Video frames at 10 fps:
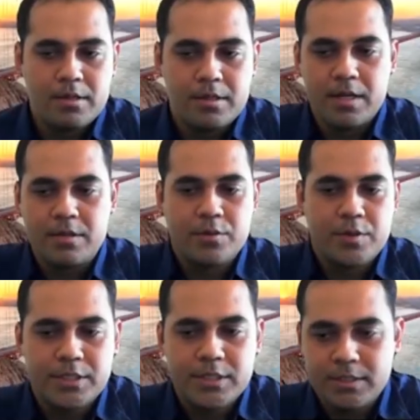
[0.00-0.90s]
Next
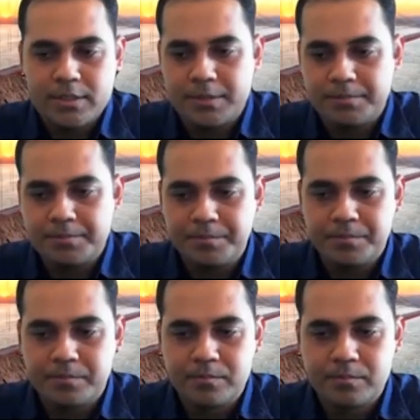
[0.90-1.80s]
question.
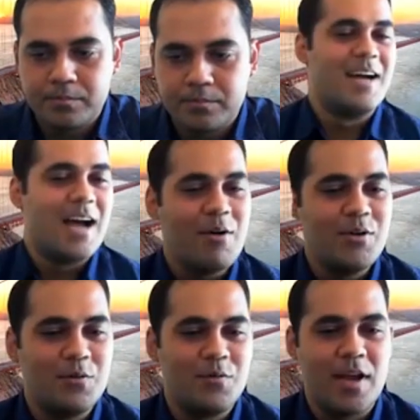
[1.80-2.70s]
How do
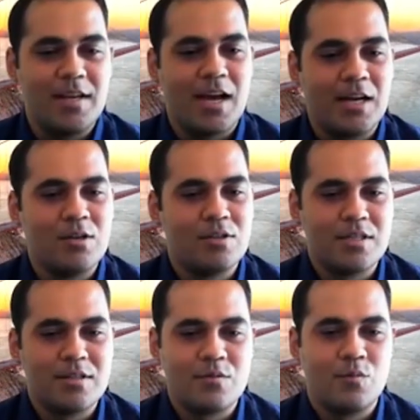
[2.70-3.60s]
you find
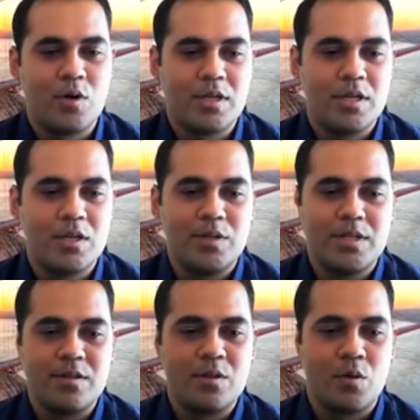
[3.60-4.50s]
hydrologists working with
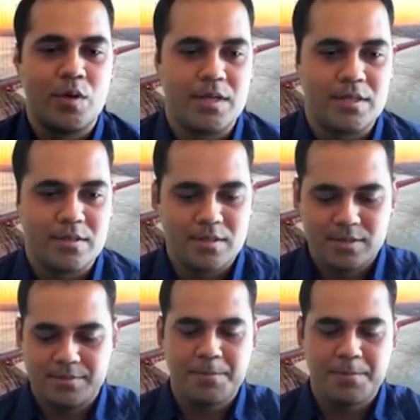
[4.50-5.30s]
historians?